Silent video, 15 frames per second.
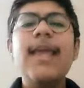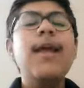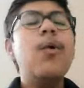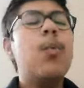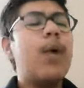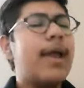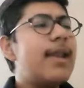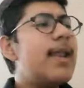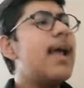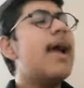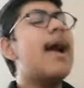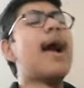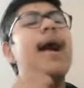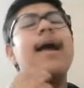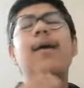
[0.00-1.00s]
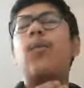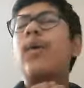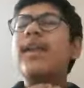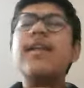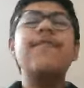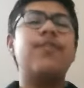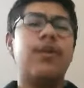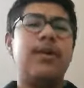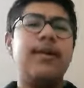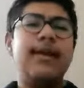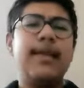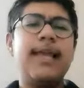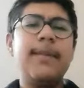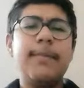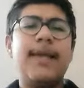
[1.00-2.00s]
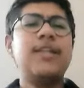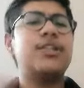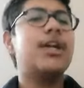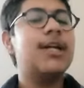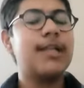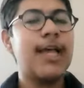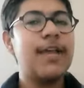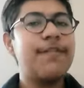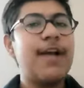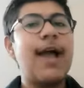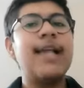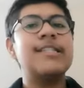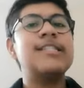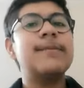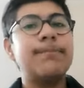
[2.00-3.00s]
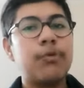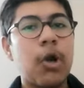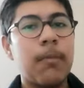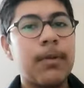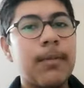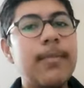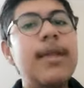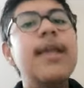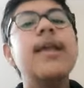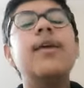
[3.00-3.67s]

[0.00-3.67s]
whenever in my entire life I had some problem